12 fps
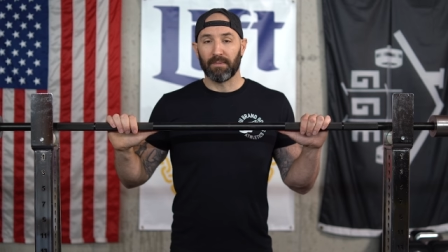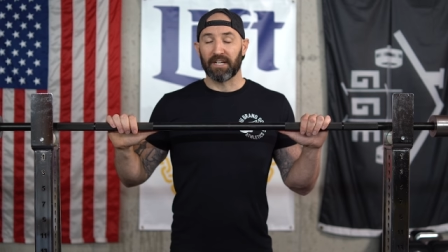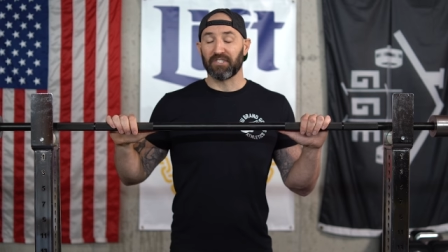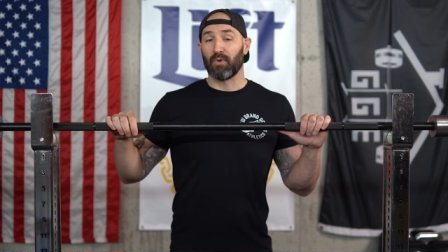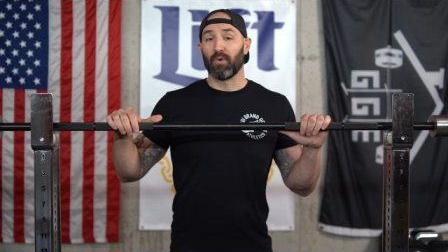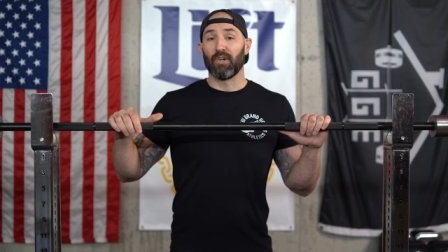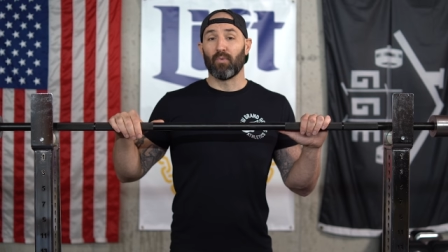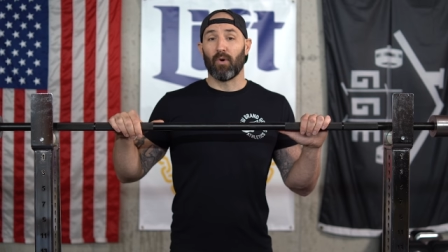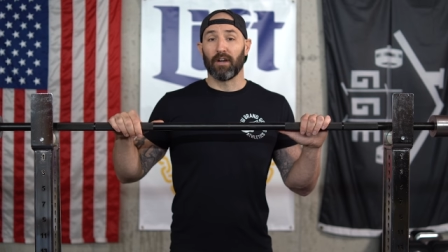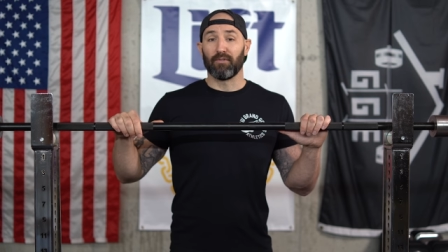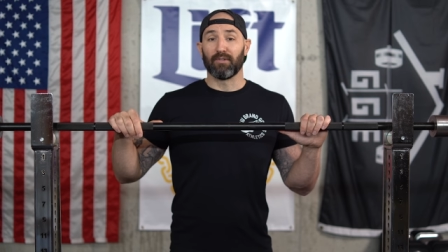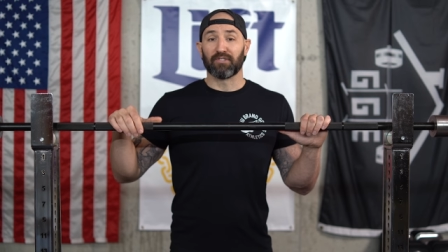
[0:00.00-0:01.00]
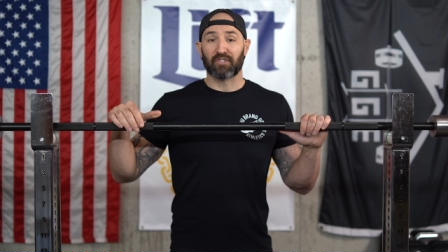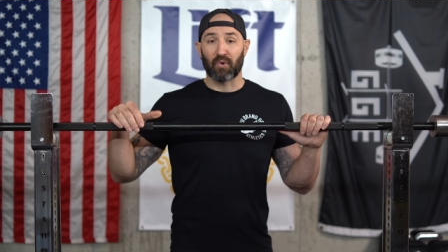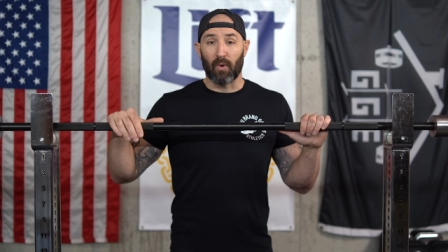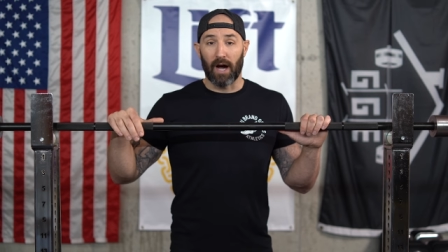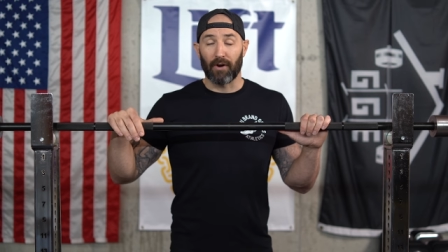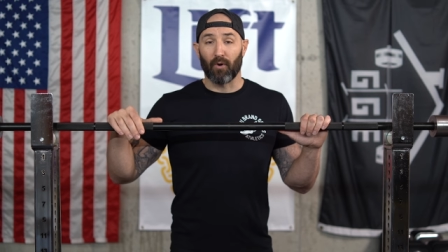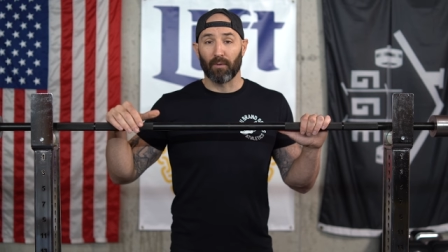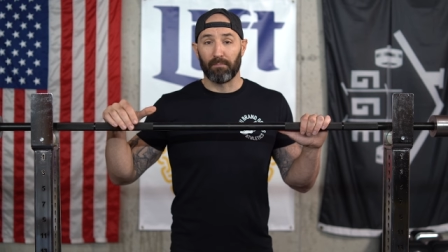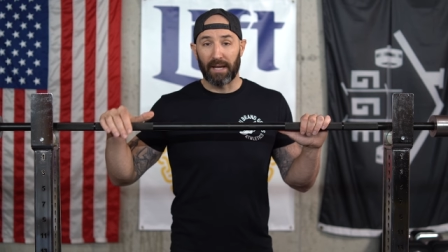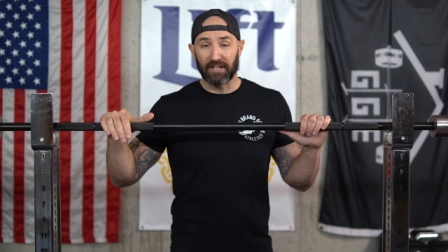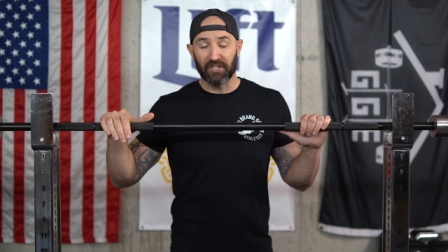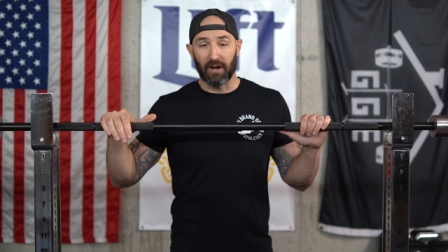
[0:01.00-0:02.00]
because you wouldn't want to squat or
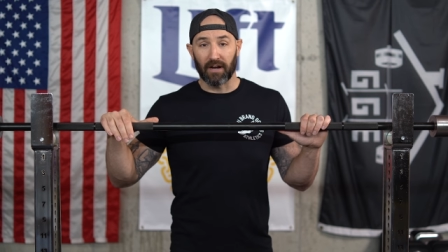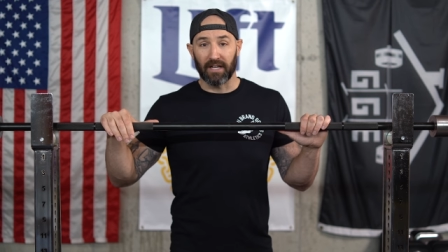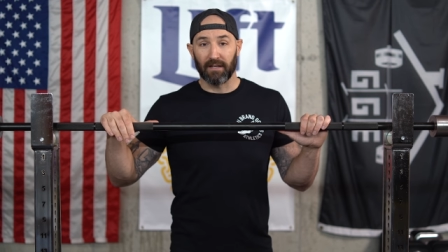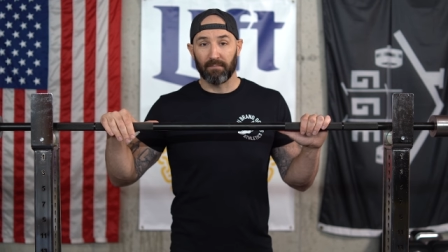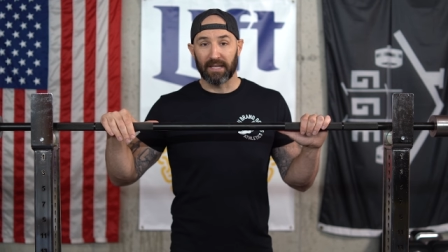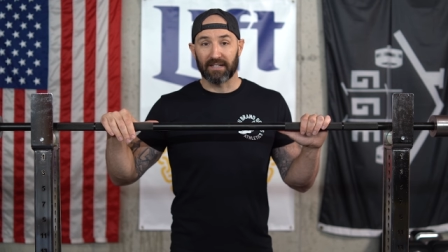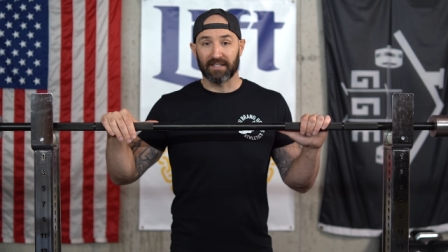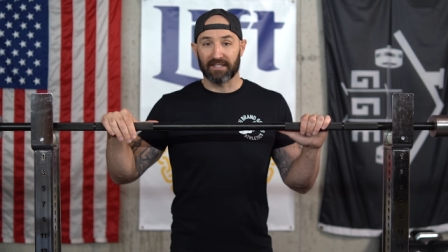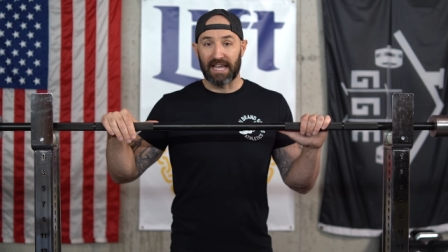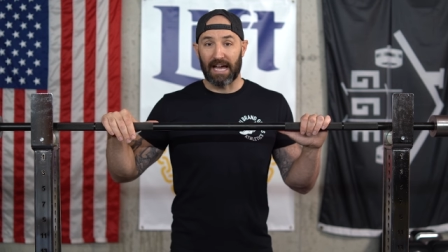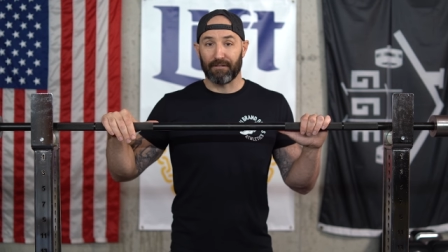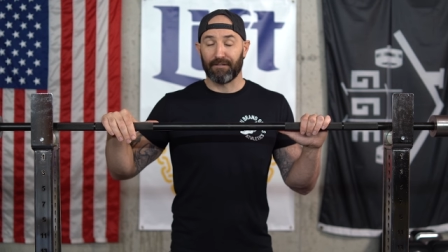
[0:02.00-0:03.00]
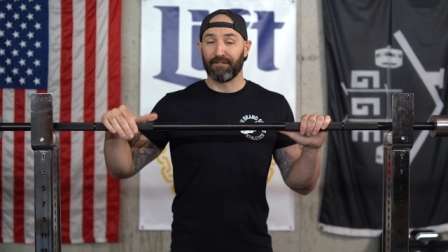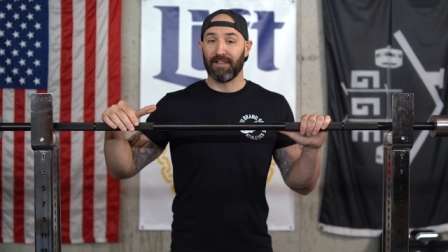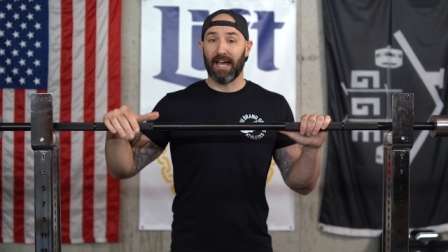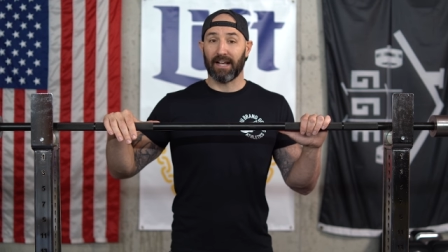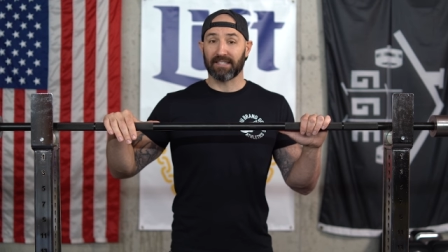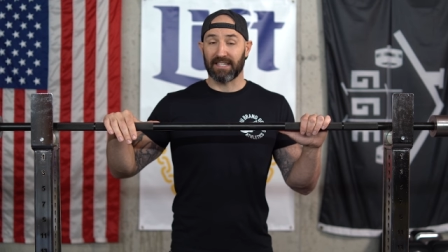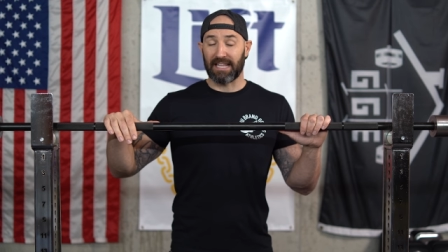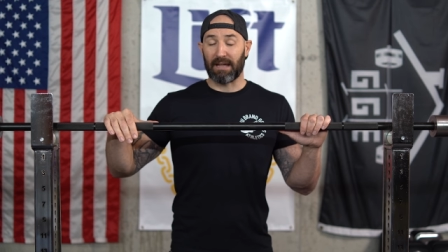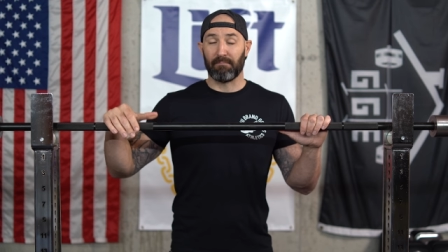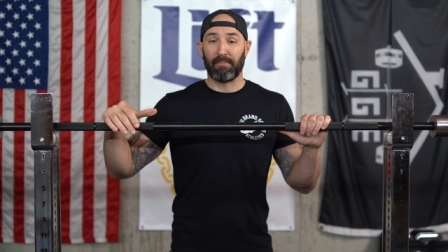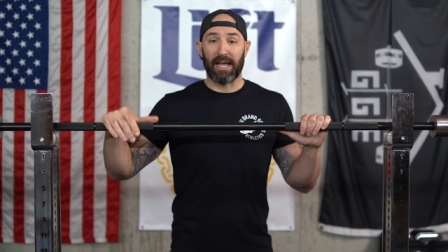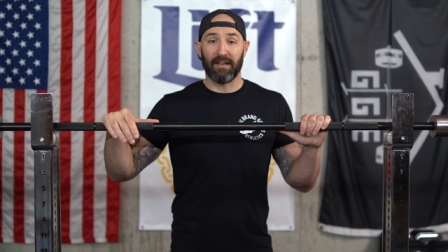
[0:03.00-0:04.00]
bench on it because that flex and
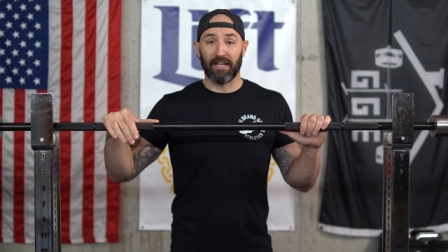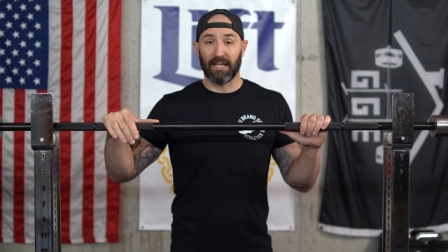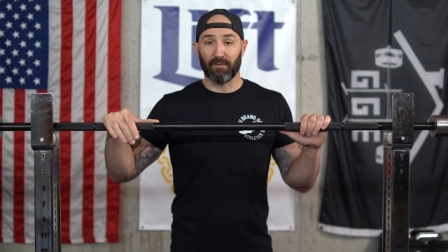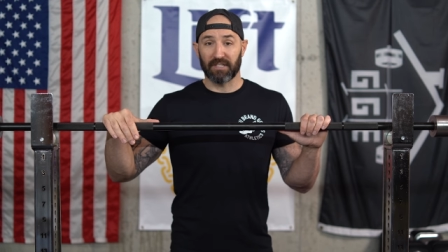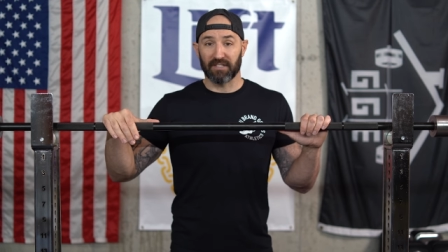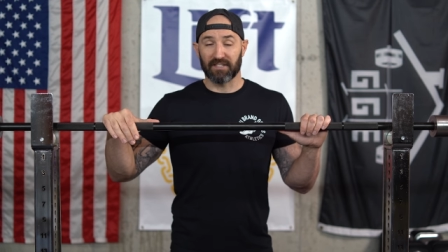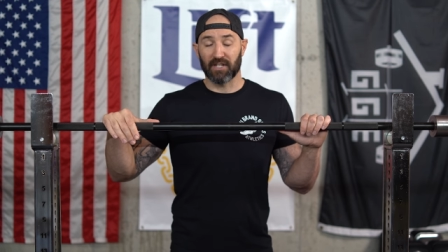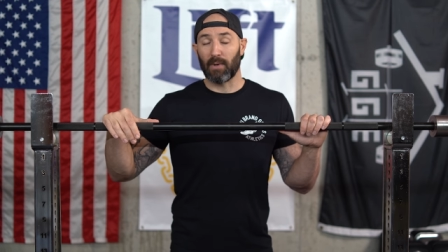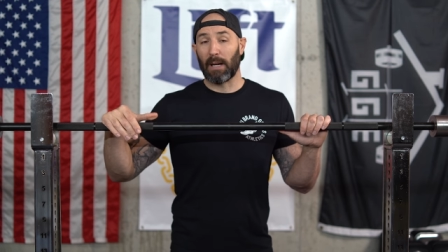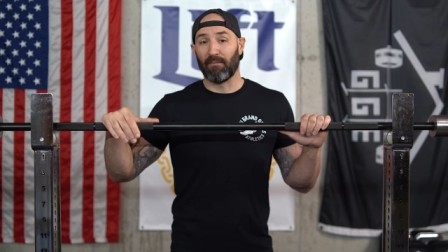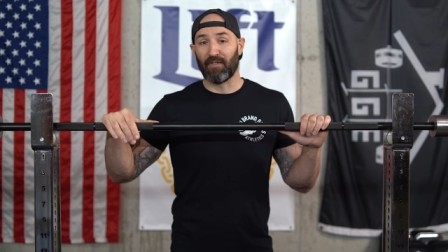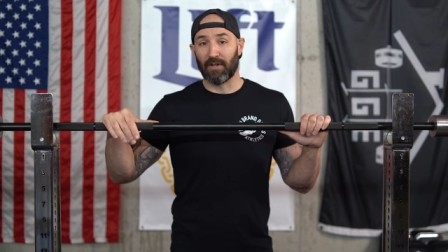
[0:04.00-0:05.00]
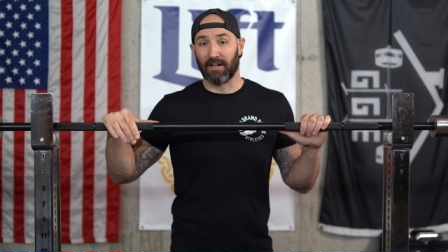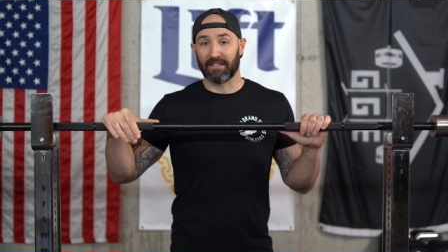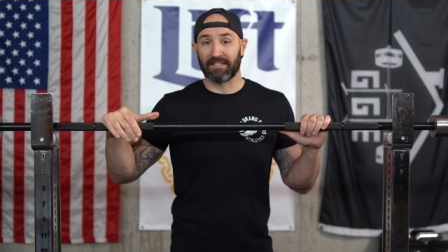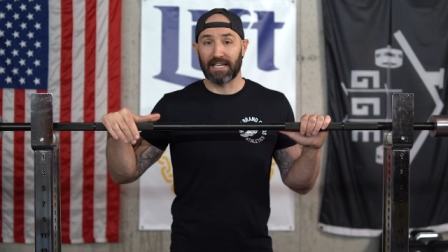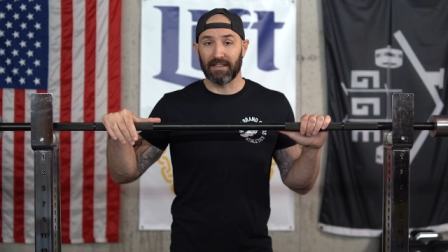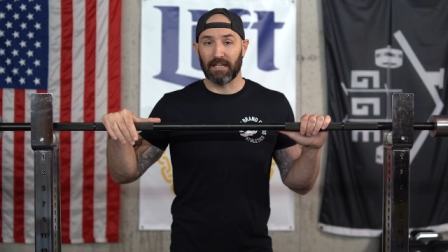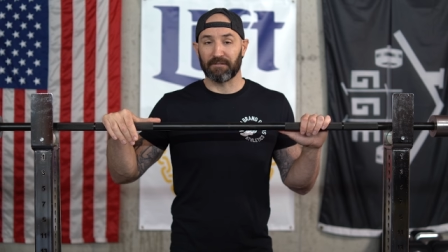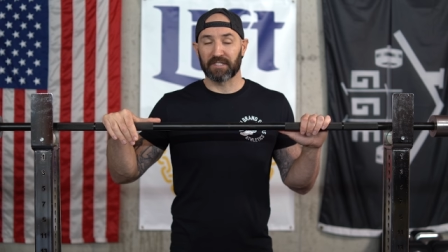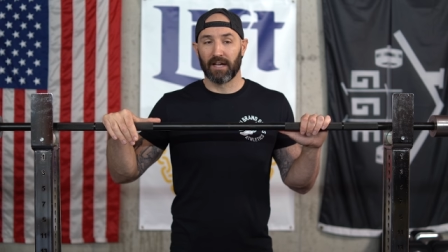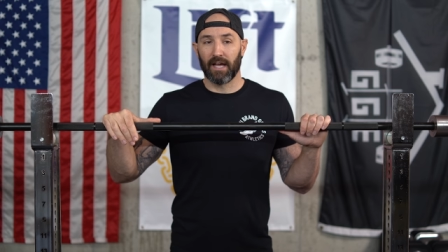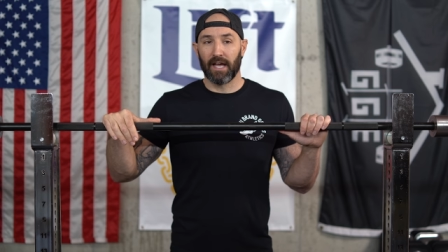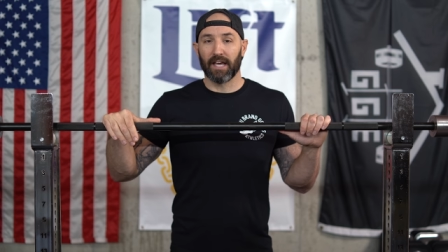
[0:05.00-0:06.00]
that bending, which is so helpful on deadlifts,